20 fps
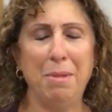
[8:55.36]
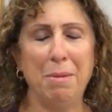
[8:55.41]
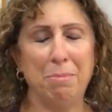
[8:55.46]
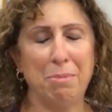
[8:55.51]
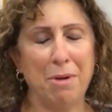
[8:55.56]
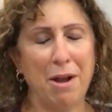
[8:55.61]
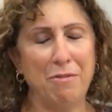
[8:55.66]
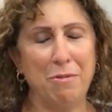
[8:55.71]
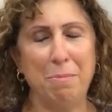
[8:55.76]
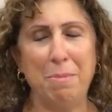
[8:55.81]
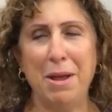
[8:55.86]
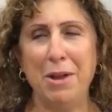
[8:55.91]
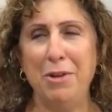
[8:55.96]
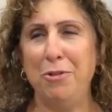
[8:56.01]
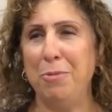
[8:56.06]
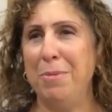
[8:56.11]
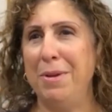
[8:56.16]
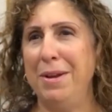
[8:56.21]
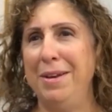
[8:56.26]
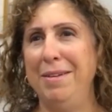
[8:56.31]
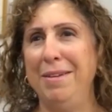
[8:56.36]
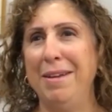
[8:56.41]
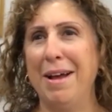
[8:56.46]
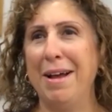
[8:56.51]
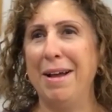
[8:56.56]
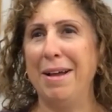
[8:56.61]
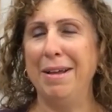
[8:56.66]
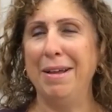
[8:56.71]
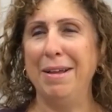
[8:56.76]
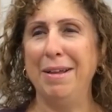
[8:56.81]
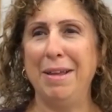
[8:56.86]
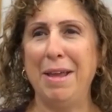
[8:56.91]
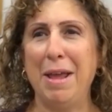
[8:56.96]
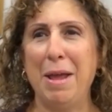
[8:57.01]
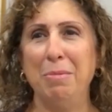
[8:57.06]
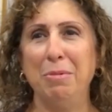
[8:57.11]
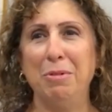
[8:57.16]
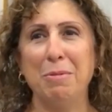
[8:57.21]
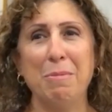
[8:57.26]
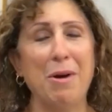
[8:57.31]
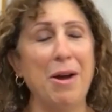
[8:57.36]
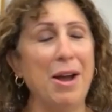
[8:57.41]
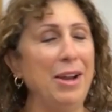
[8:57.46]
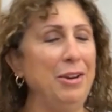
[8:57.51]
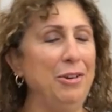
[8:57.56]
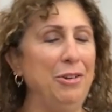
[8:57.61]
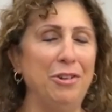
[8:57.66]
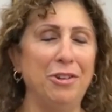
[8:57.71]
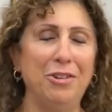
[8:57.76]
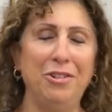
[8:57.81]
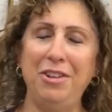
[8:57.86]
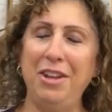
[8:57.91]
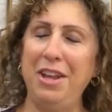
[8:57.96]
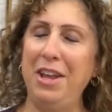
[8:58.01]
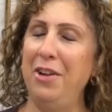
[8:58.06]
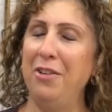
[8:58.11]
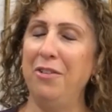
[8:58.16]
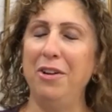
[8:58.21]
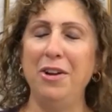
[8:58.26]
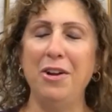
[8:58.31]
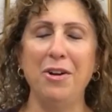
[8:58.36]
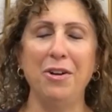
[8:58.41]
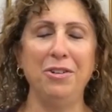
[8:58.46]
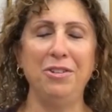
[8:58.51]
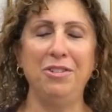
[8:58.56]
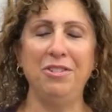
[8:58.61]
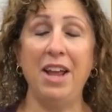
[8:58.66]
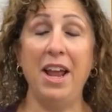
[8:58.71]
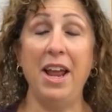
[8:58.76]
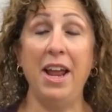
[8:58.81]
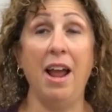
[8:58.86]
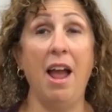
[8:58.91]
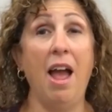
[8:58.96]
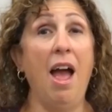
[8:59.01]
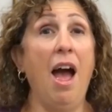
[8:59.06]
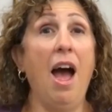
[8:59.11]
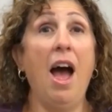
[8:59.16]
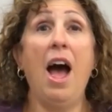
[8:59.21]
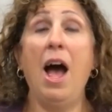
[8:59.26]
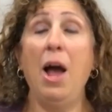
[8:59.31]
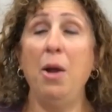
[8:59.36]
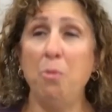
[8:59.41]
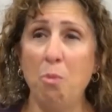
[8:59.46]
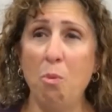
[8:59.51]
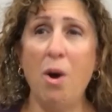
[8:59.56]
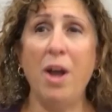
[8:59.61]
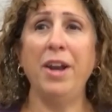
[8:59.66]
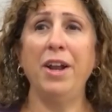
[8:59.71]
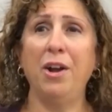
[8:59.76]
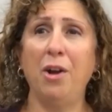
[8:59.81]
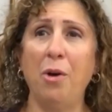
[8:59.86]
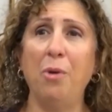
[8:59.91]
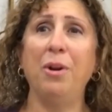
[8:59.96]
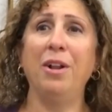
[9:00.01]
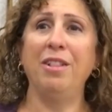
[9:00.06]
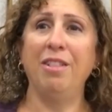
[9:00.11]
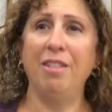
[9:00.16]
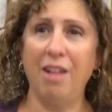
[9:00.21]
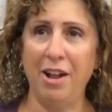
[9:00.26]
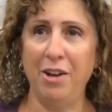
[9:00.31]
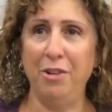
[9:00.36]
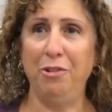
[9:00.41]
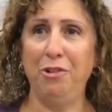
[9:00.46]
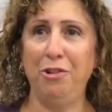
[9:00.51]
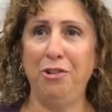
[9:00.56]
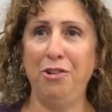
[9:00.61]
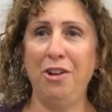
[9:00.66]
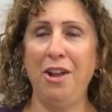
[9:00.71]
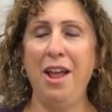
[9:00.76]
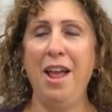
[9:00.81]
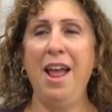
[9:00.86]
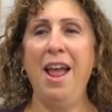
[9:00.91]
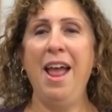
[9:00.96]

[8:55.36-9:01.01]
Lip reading: Private Benjamin, came to mind, just hearing her saying, I want to go to lunch.